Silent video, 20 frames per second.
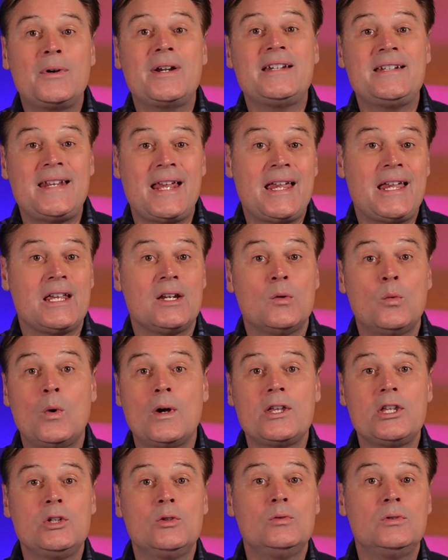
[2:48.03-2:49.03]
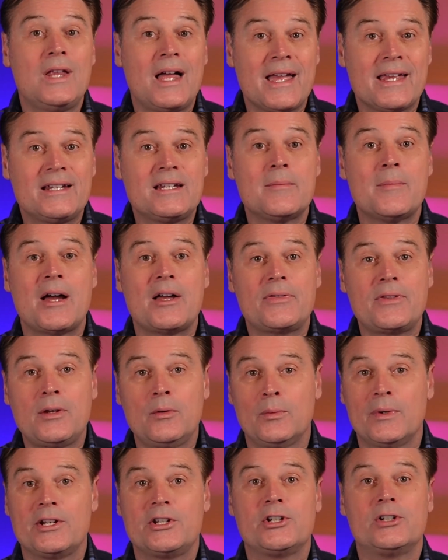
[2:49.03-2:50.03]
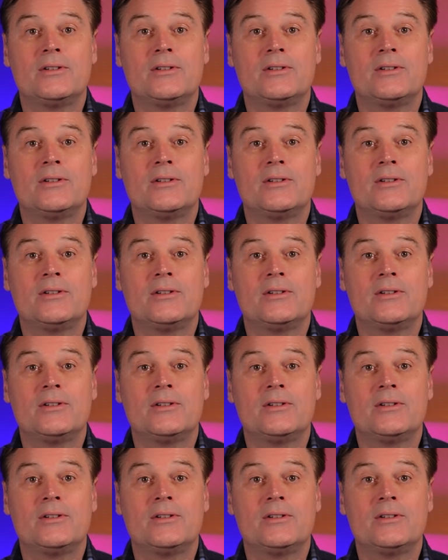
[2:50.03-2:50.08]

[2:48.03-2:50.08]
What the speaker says: retain what you liked about the original